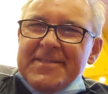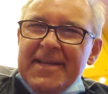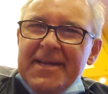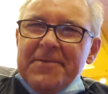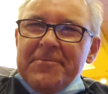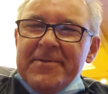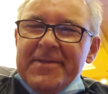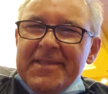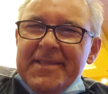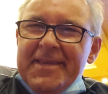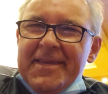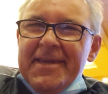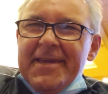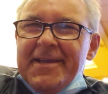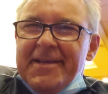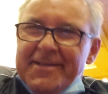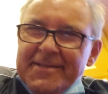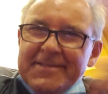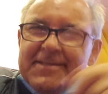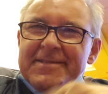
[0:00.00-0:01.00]
time with
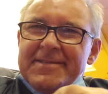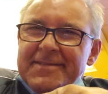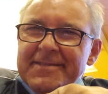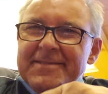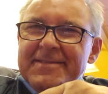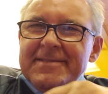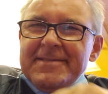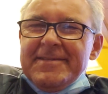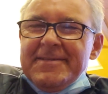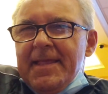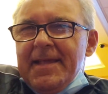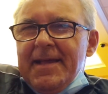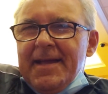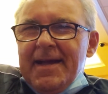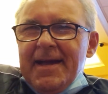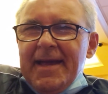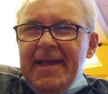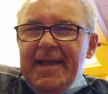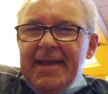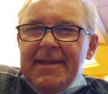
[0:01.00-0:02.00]
kings,
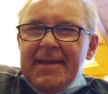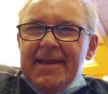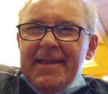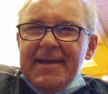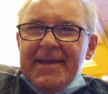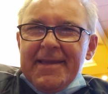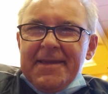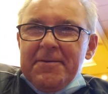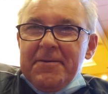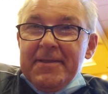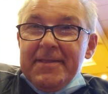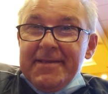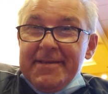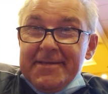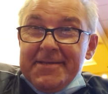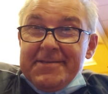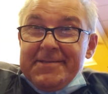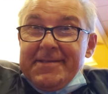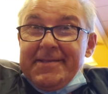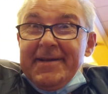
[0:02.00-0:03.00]
I got lucky with
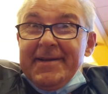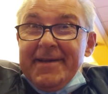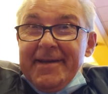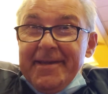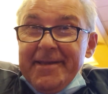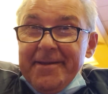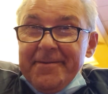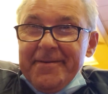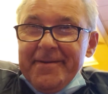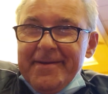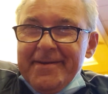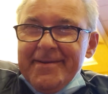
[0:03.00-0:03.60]
this time.